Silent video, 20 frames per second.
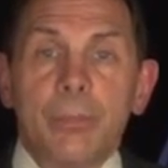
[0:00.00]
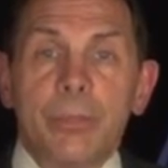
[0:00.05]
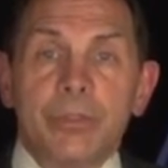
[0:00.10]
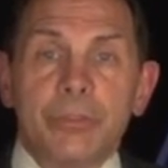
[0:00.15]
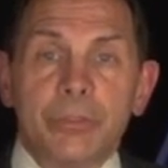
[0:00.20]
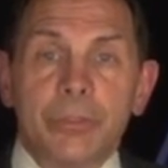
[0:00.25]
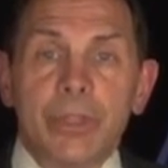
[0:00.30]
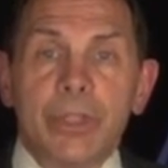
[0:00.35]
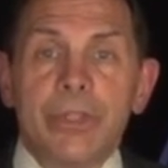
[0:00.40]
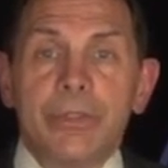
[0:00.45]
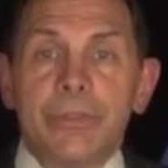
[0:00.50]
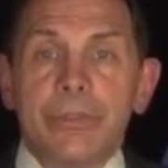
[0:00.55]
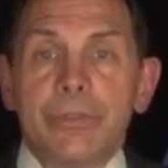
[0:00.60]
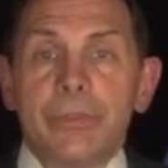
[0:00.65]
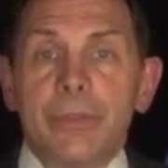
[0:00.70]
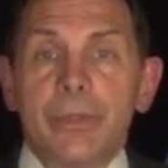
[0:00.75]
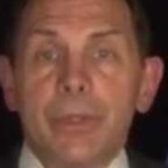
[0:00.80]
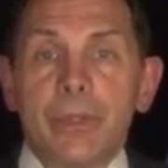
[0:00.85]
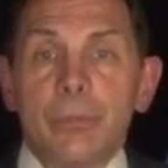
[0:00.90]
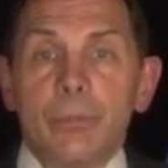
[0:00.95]

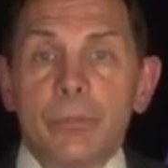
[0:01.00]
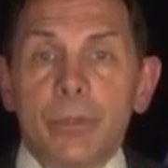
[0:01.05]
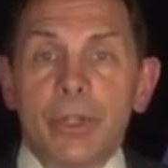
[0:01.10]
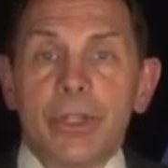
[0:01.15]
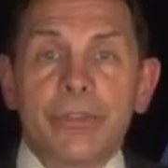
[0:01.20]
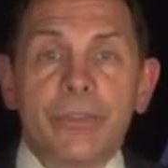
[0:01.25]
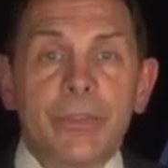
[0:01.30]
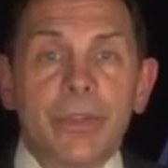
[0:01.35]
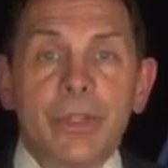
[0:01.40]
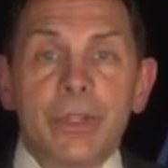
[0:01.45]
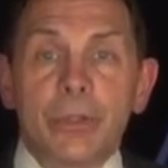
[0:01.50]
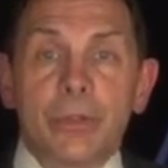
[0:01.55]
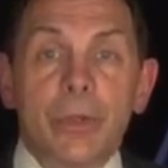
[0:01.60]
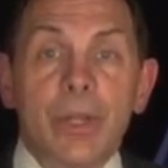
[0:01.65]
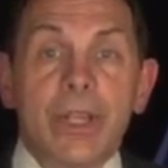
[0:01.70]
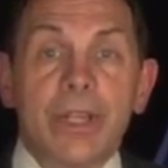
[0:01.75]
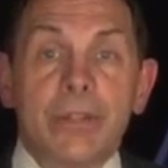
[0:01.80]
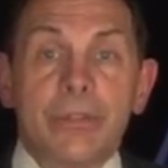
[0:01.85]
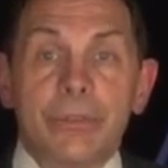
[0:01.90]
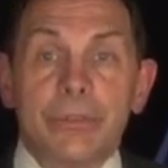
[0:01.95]
Patrice, Marissa, and
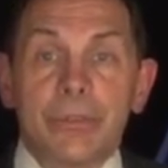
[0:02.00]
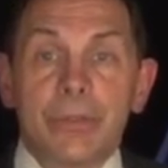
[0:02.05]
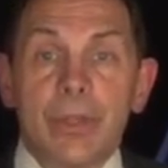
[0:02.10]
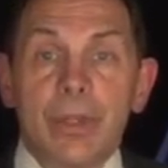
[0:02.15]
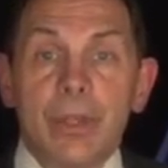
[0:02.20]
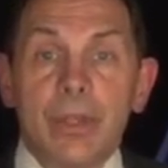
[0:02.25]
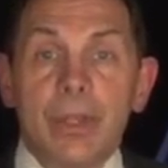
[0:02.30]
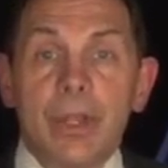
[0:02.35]
Grace